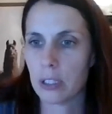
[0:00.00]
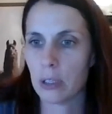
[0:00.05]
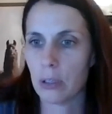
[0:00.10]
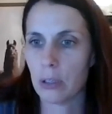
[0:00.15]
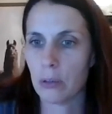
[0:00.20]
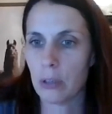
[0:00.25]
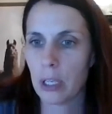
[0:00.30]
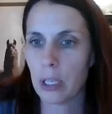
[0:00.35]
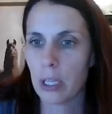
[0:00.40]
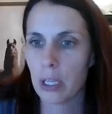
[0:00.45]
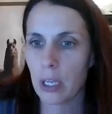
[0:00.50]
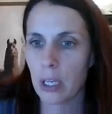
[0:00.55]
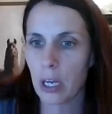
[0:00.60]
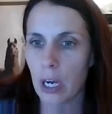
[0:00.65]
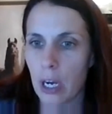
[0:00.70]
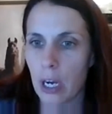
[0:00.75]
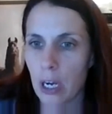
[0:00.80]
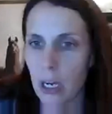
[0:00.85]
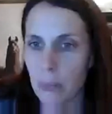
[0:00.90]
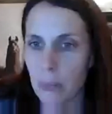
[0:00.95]
so
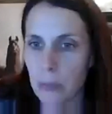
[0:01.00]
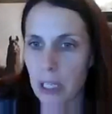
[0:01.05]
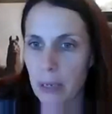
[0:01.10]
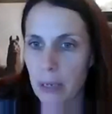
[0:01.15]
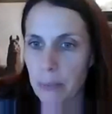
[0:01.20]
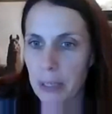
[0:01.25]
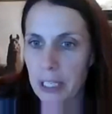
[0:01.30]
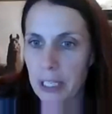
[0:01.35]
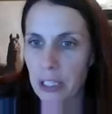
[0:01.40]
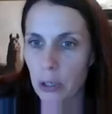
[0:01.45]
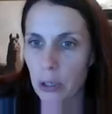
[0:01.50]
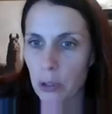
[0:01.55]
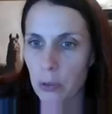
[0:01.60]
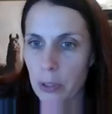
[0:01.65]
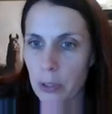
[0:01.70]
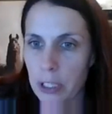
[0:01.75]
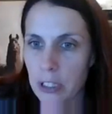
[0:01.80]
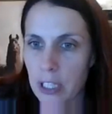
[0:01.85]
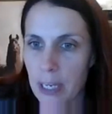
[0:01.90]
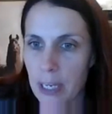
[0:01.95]
let me know
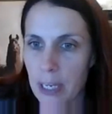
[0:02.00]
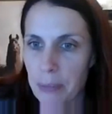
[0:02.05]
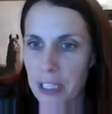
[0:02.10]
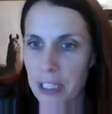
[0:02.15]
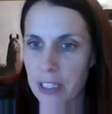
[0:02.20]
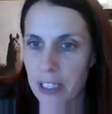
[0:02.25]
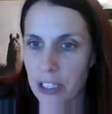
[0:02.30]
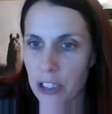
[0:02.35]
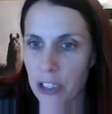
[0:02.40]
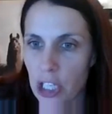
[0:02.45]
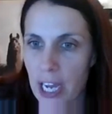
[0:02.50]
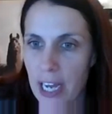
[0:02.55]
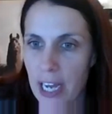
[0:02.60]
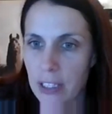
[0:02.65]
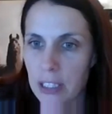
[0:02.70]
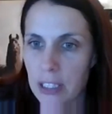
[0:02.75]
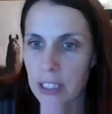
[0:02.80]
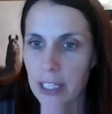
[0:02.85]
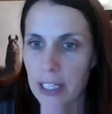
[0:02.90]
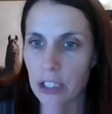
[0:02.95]
or type it in the
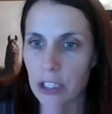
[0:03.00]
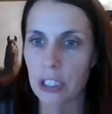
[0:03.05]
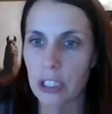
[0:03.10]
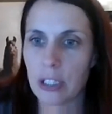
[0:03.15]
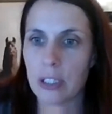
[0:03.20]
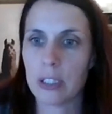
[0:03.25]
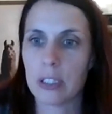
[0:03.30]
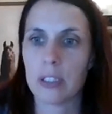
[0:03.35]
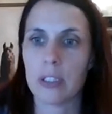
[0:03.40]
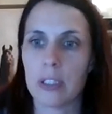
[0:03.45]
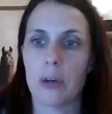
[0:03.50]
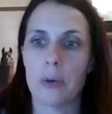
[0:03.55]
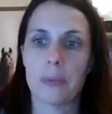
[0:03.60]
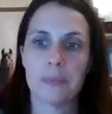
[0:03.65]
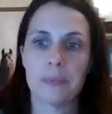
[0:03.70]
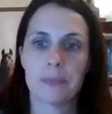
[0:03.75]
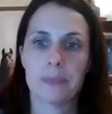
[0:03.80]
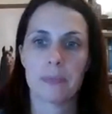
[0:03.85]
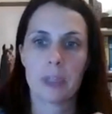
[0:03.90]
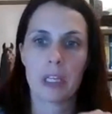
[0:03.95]
chat section. So